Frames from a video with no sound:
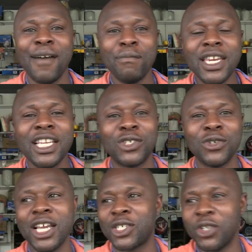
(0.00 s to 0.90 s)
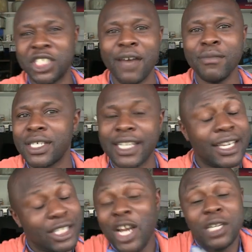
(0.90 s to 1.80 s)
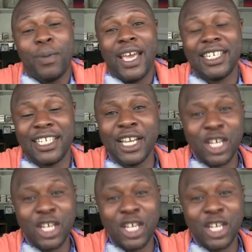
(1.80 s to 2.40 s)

meaning to Nelson Chamisa. It's not bad.